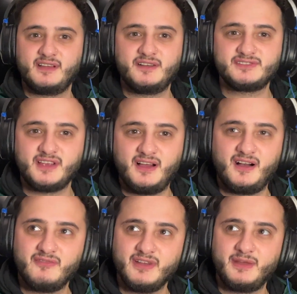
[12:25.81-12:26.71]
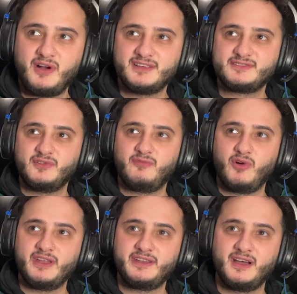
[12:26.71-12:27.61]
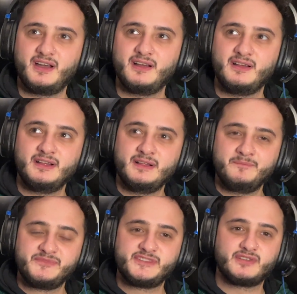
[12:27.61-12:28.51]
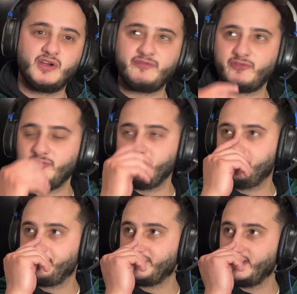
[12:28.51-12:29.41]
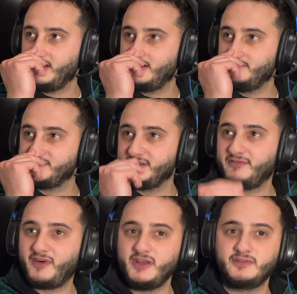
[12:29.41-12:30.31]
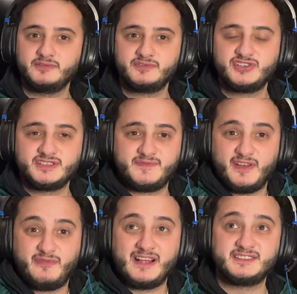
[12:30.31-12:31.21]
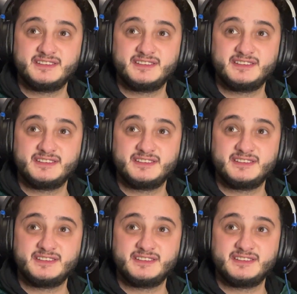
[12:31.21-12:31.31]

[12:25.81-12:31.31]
I was like, I sort of wanted her to go through to the final, just for the fact